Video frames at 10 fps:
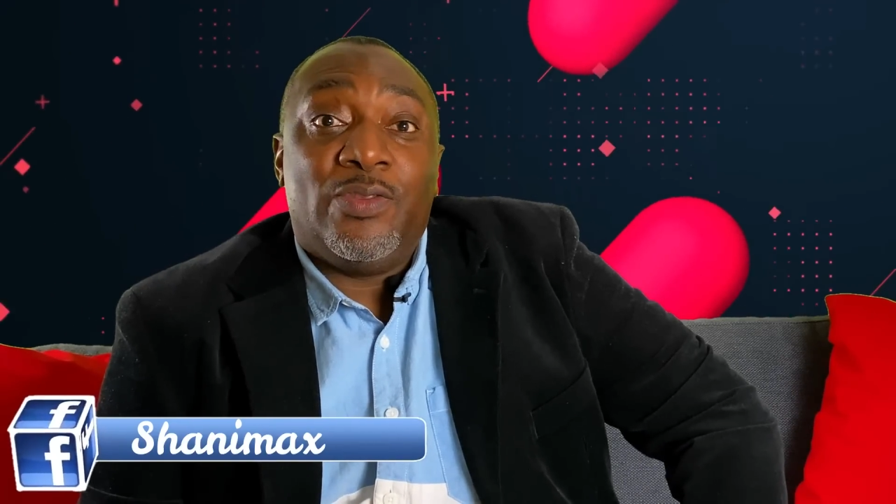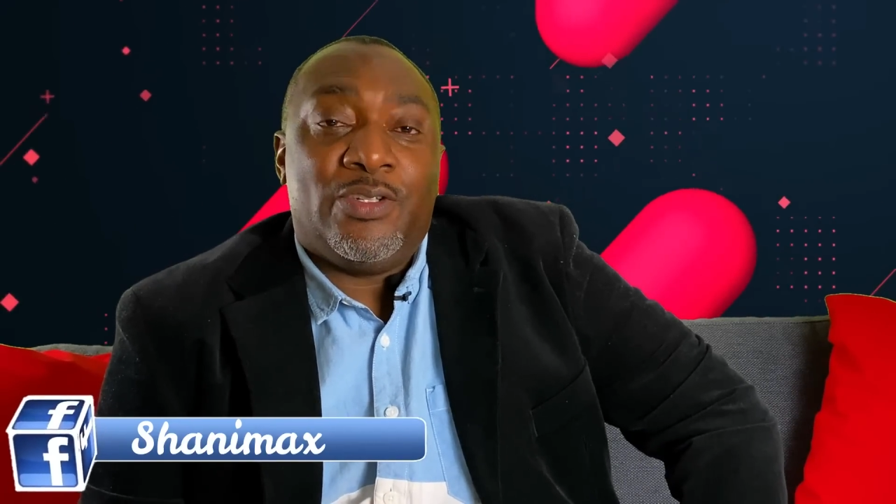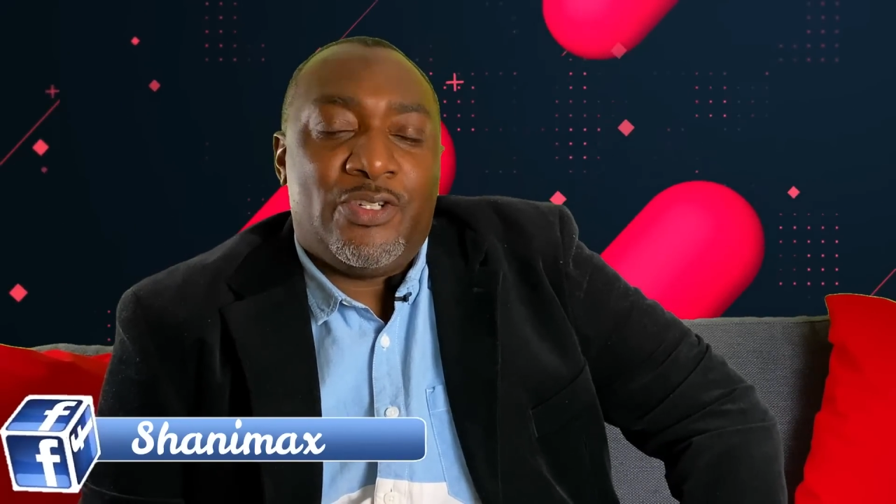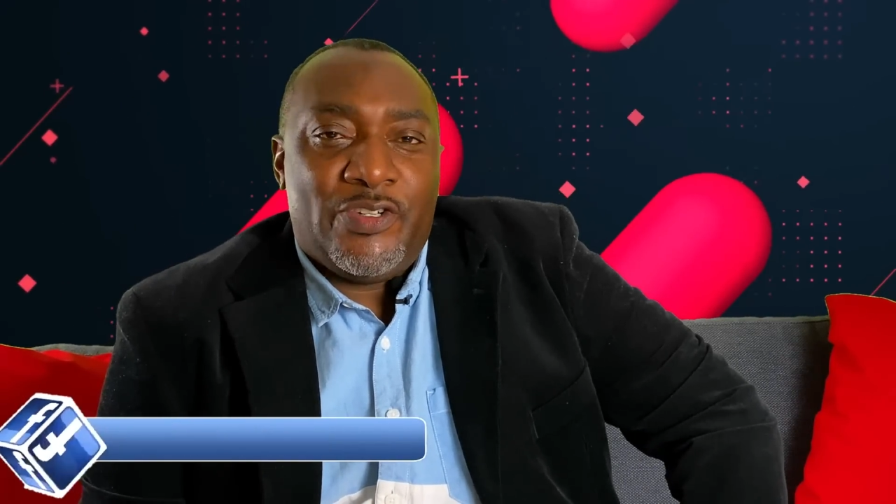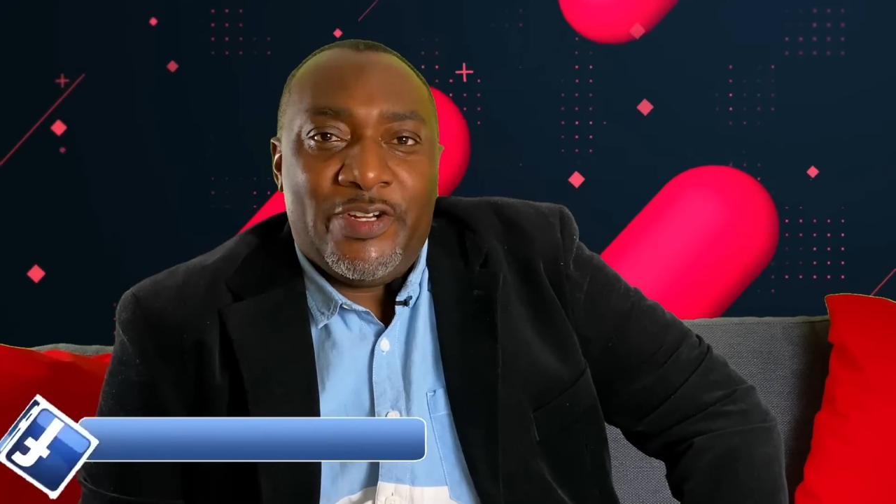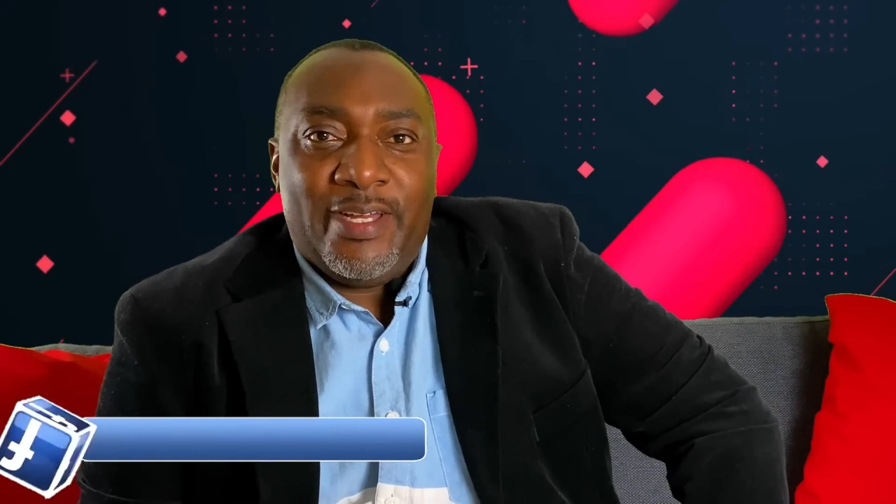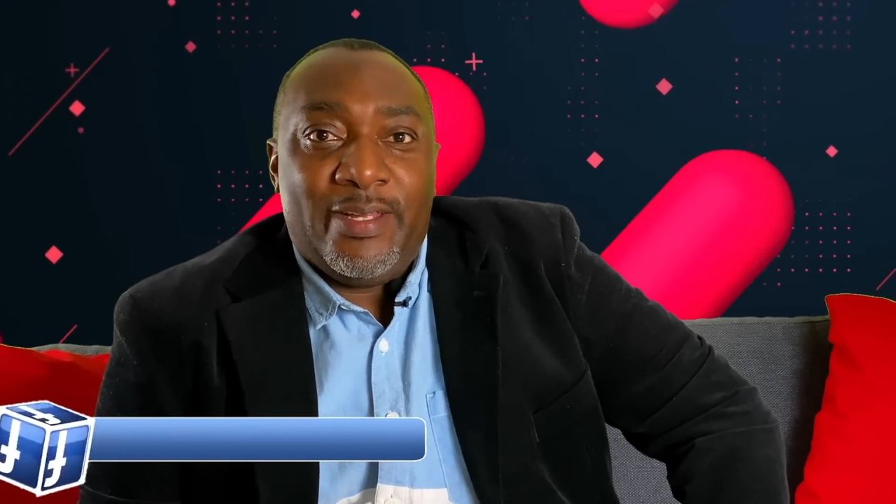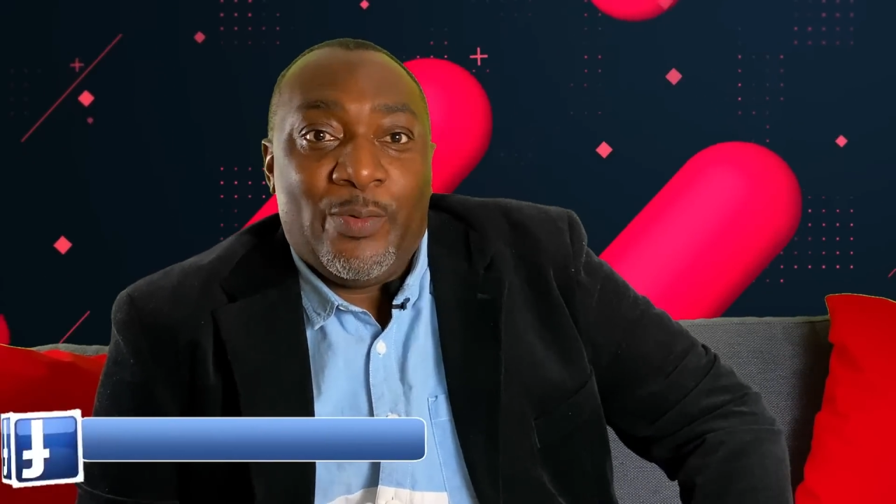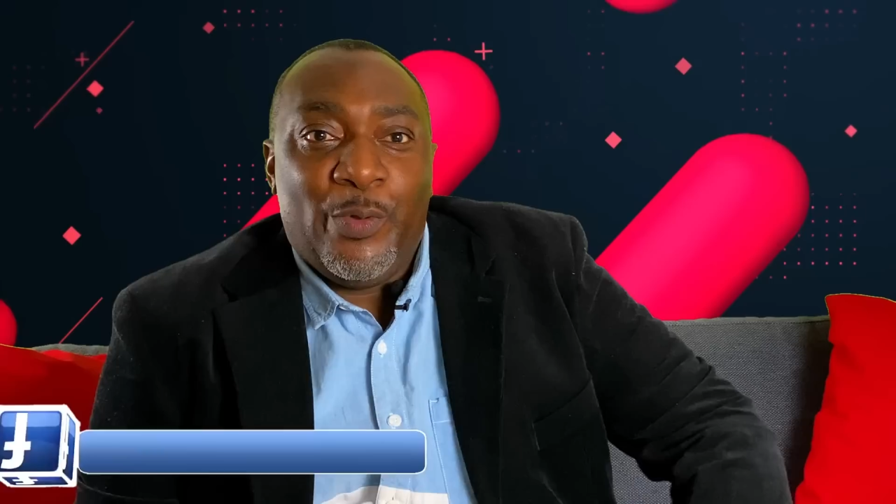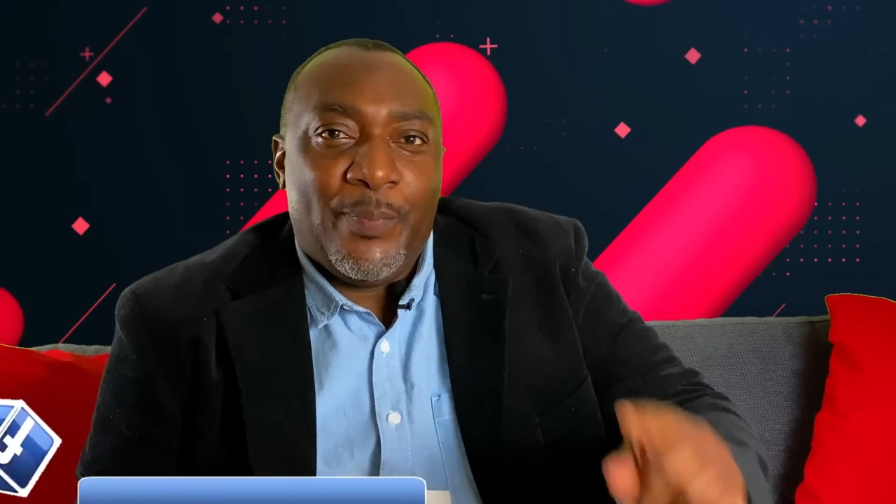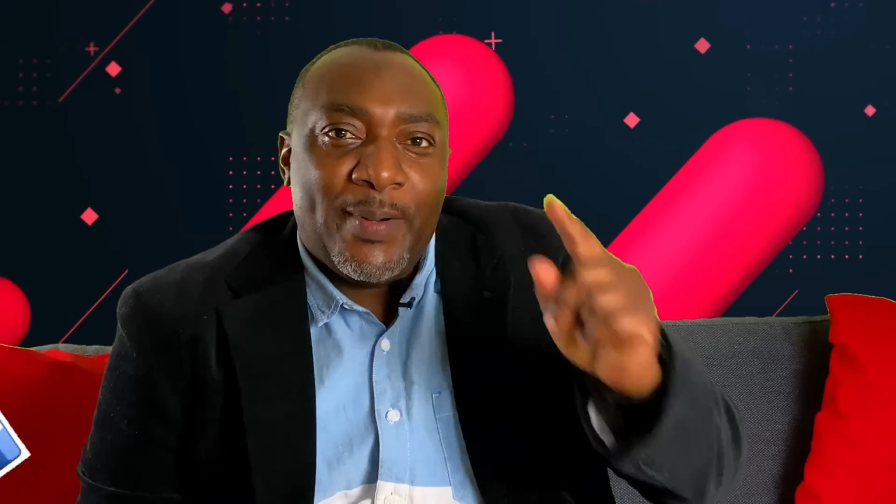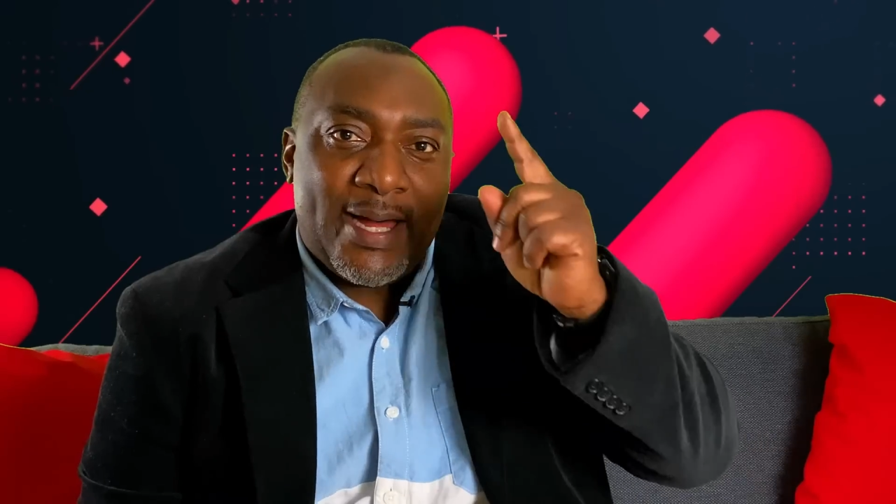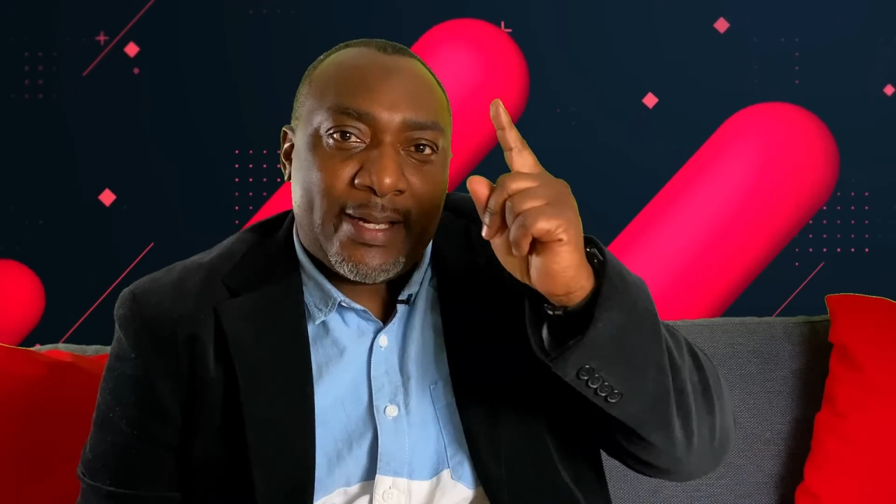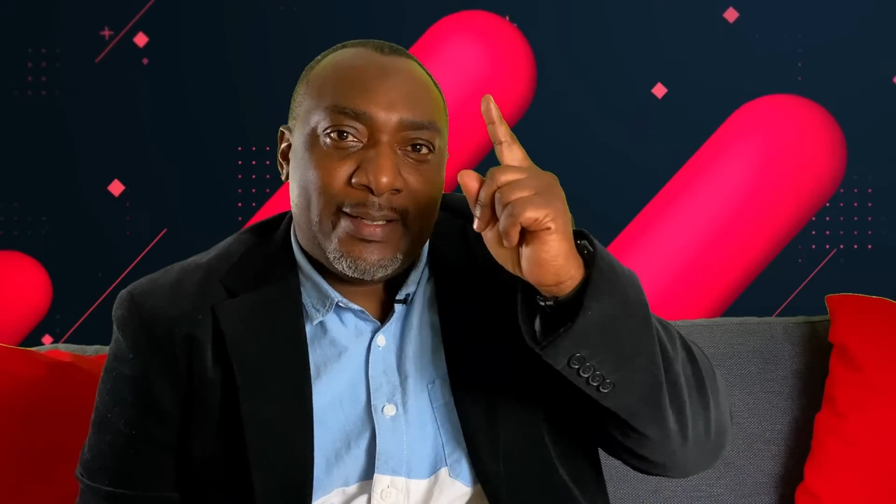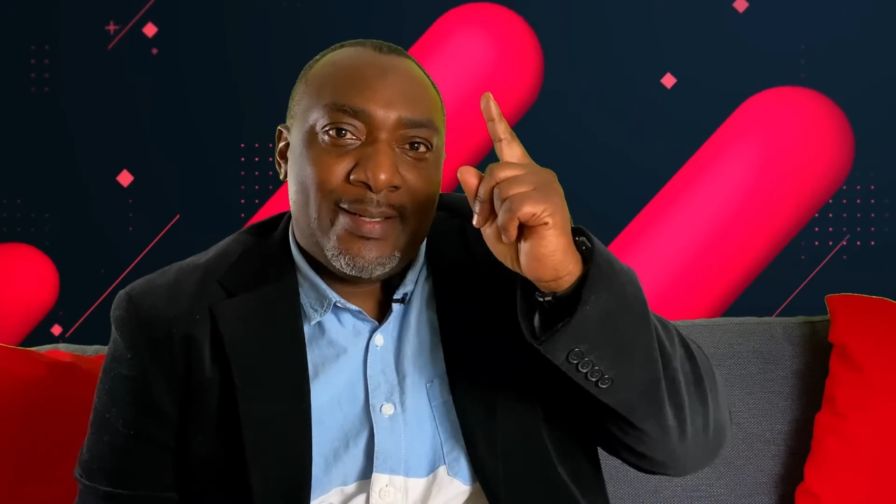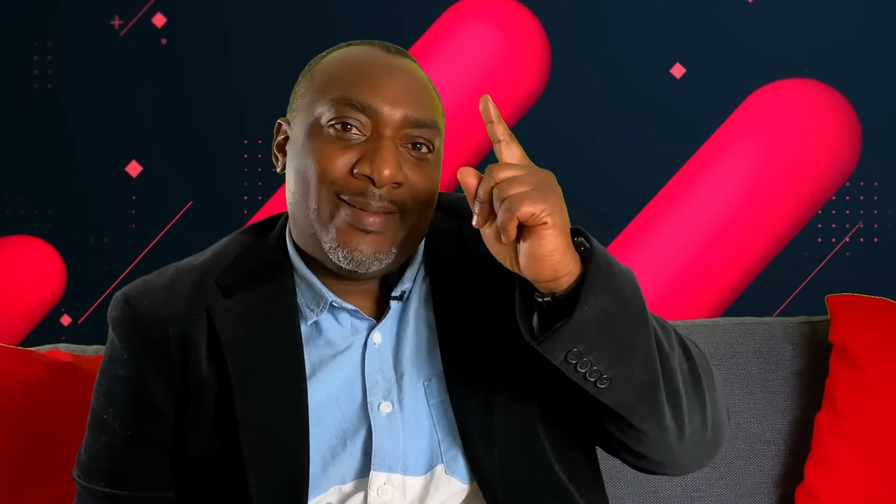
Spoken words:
the trail. We're back.